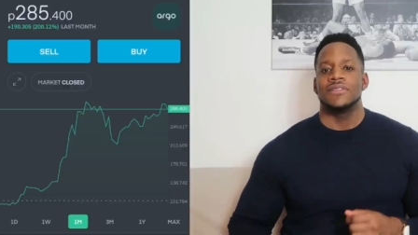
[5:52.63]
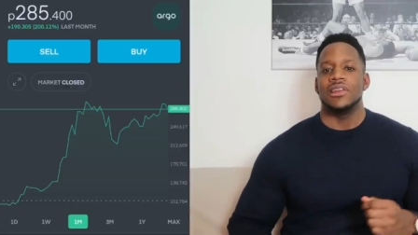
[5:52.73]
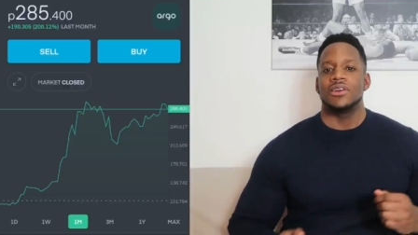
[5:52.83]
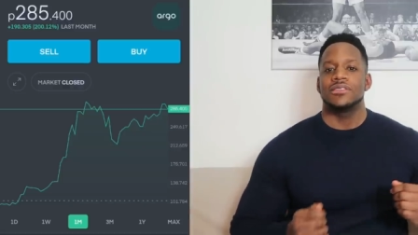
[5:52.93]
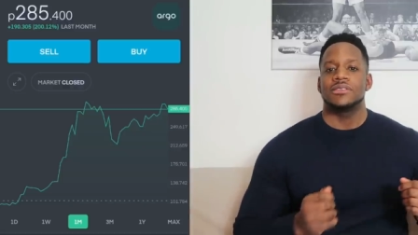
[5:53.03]
They're
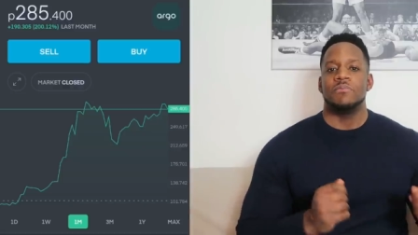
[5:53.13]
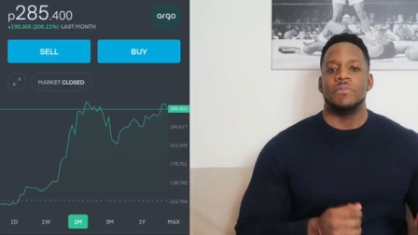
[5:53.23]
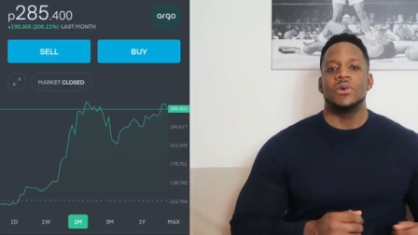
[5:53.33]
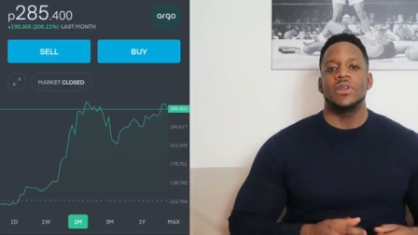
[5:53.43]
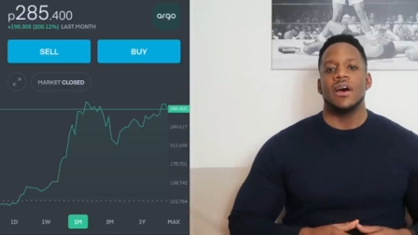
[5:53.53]
looking to
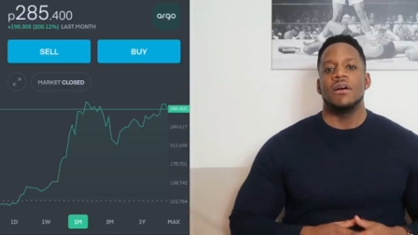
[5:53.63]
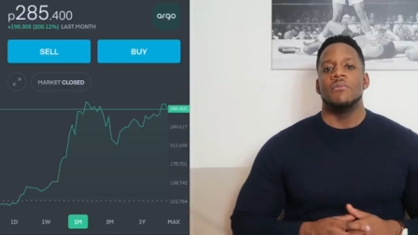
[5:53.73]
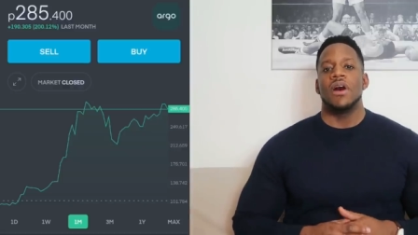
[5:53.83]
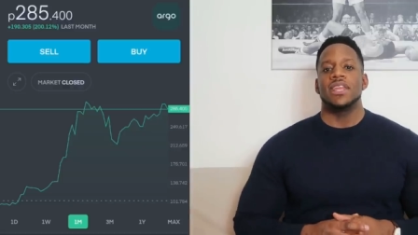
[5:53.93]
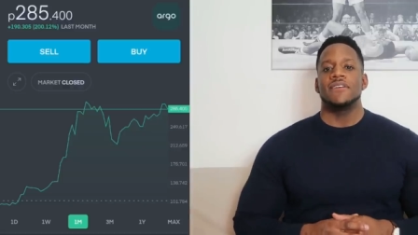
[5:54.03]
build out a
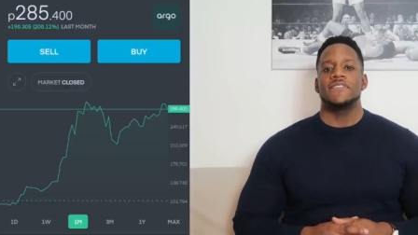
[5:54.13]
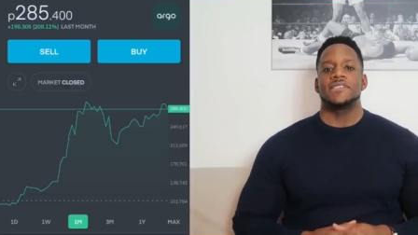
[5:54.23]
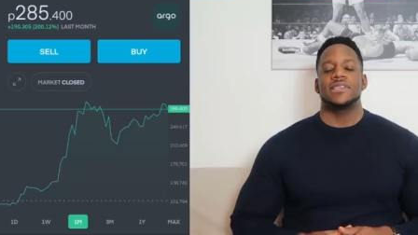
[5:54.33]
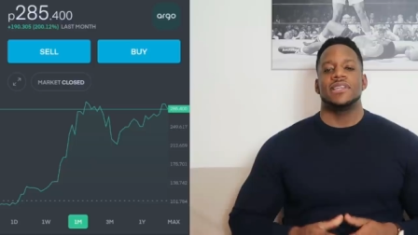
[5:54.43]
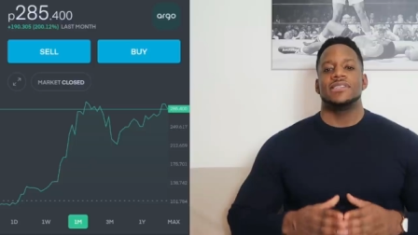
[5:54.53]
mining
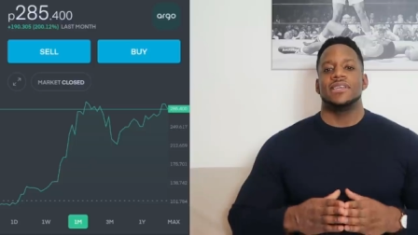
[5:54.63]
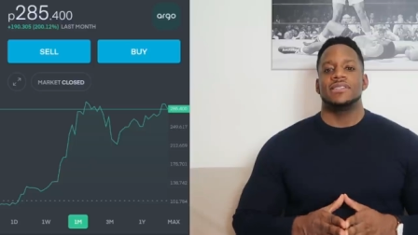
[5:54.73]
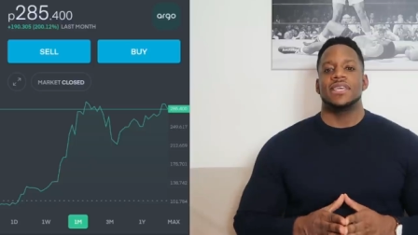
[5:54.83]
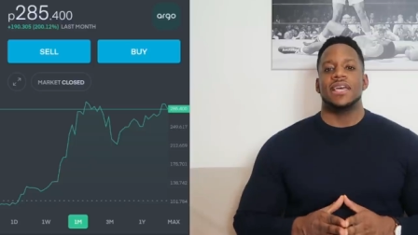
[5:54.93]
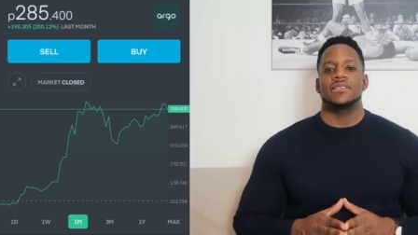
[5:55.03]
facility in
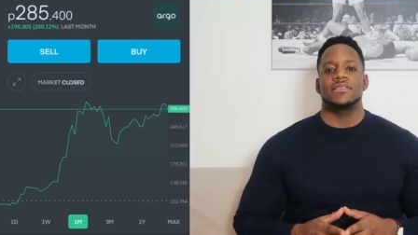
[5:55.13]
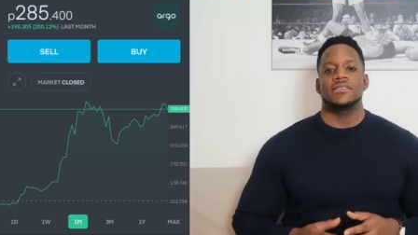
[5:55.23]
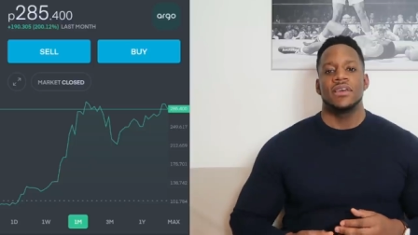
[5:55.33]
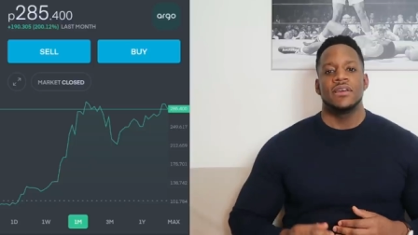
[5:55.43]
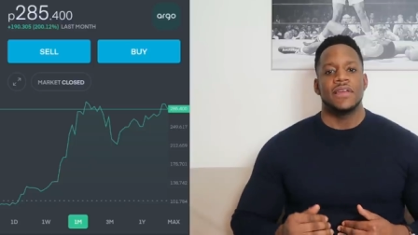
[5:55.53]

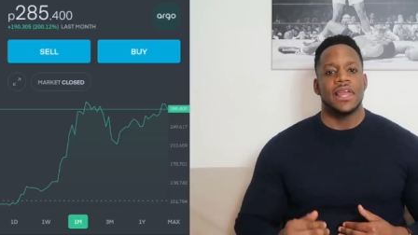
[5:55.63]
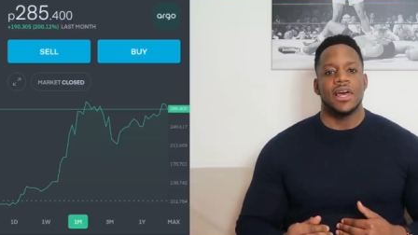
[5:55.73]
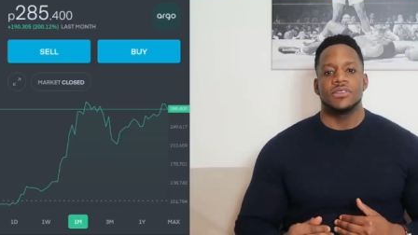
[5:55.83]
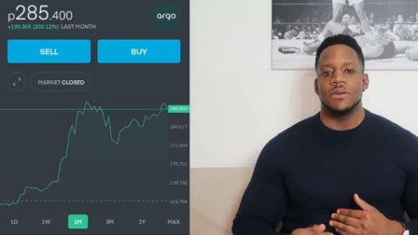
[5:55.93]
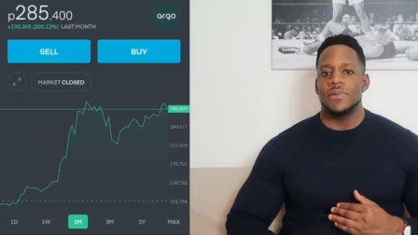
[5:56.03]
Texas that
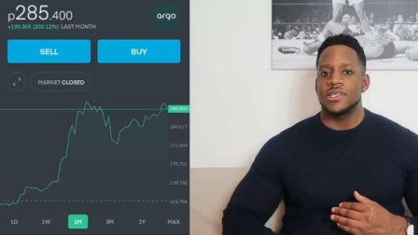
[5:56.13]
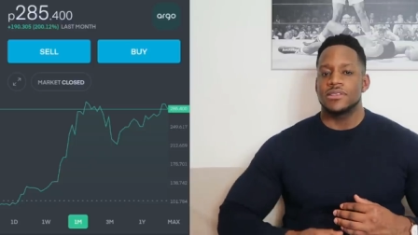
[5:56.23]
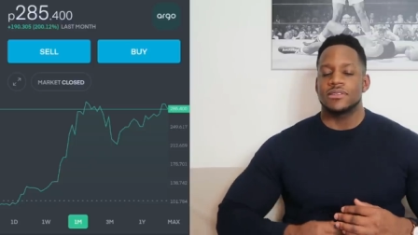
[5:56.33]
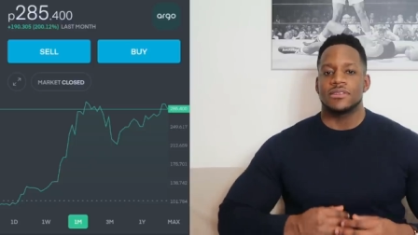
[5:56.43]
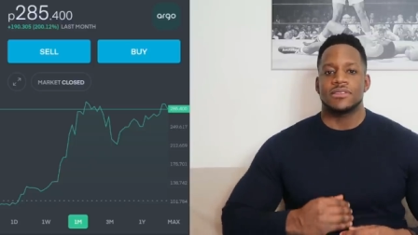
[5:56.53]
allows their
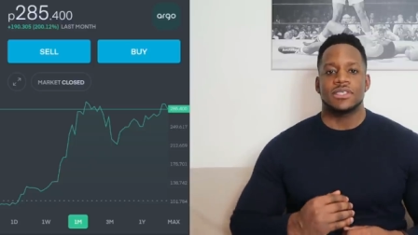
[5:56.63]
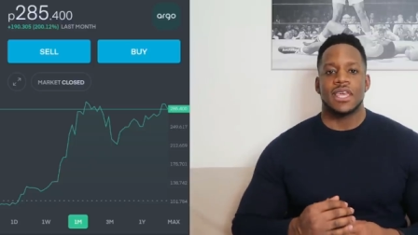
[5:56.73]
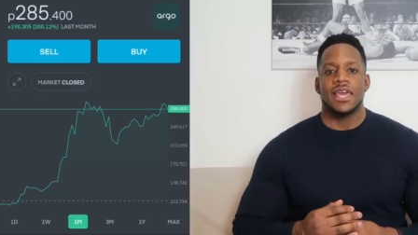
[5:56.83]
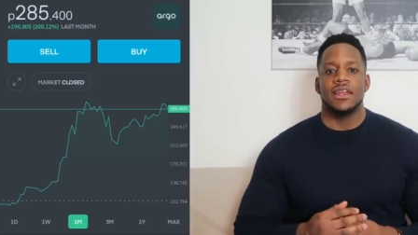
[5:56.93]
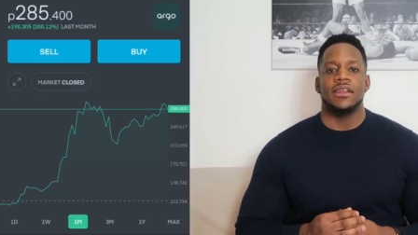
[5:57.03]
business to
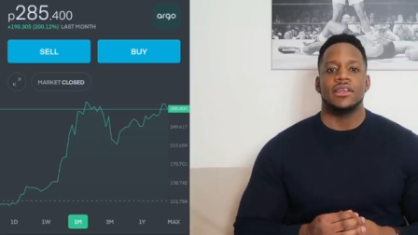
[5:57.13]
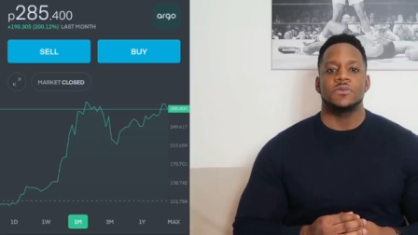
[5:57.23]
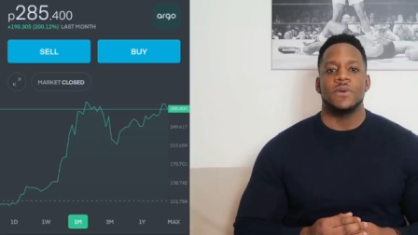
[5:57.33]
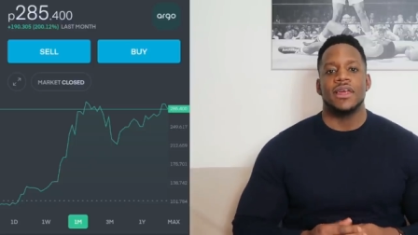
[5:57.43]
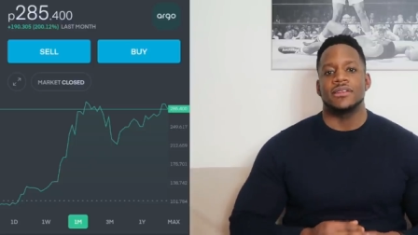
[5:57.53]
scale and
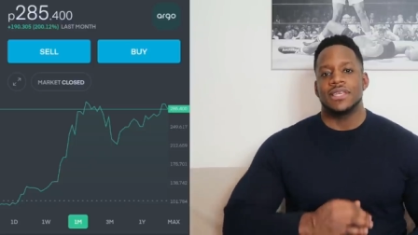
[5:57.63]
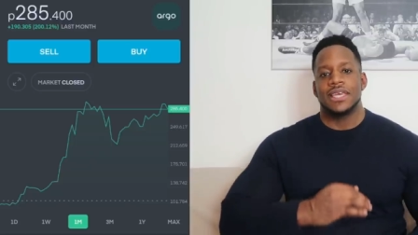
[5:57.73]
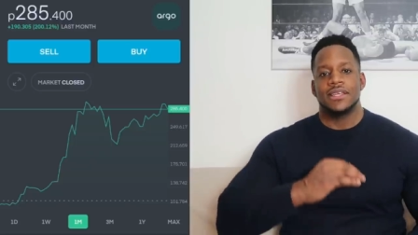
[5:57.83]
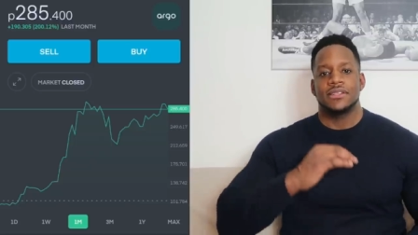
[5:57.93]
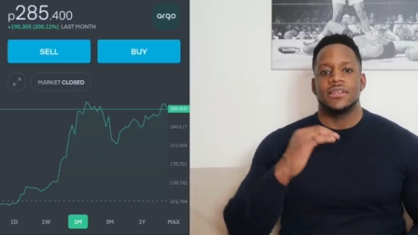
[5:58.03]
expand,
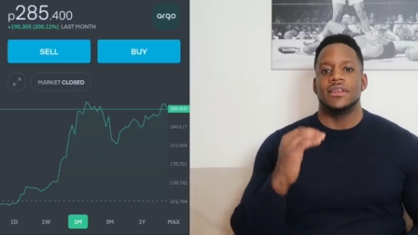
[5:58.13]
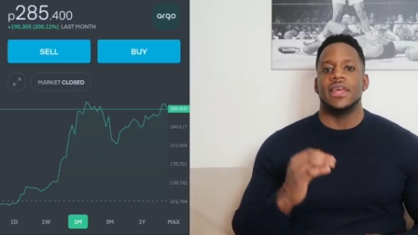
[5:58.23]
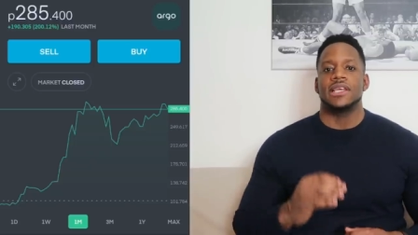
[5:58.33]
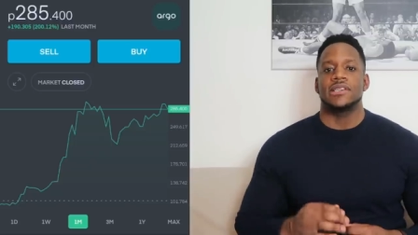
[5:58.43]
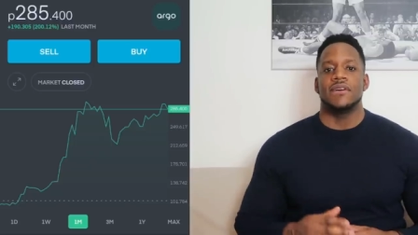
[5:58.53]
take it to the
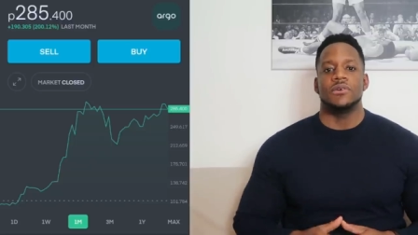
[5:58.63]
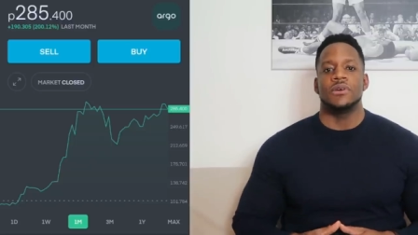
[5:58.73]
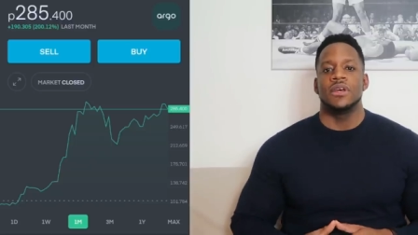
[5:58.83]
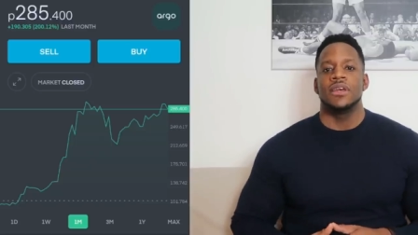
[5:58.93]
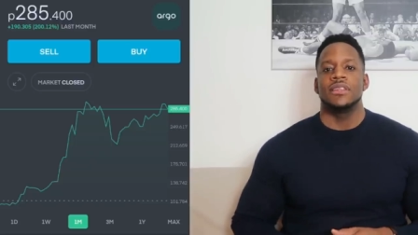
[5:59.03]
next level.